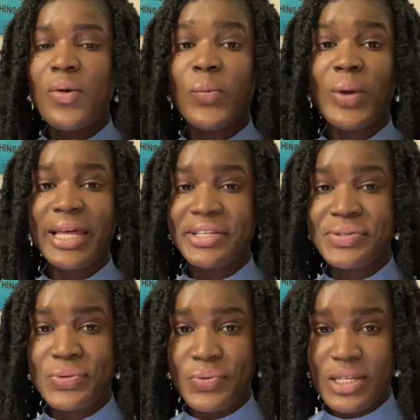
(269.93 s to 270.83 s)
where the
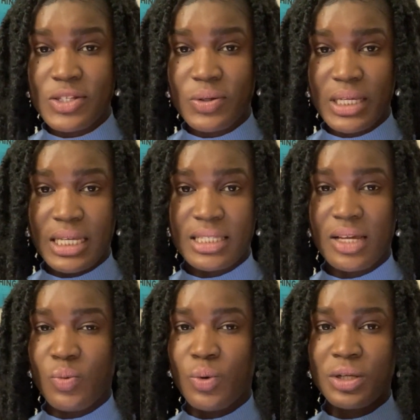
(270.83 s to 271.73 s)
school is
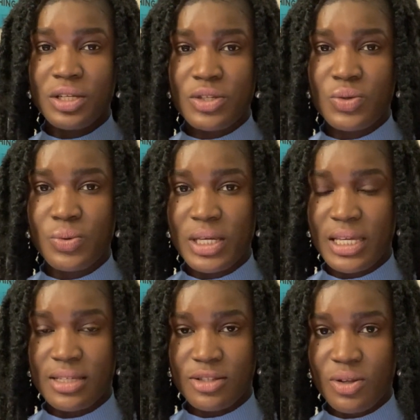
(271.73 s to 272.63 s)
located, what the school
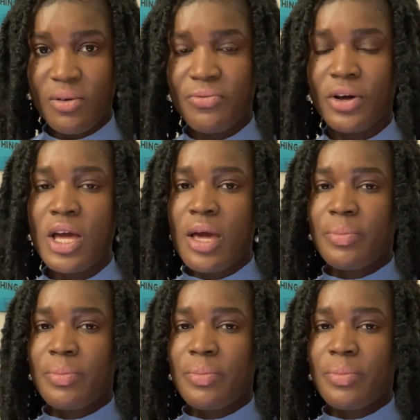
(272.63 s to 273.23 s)
is known for,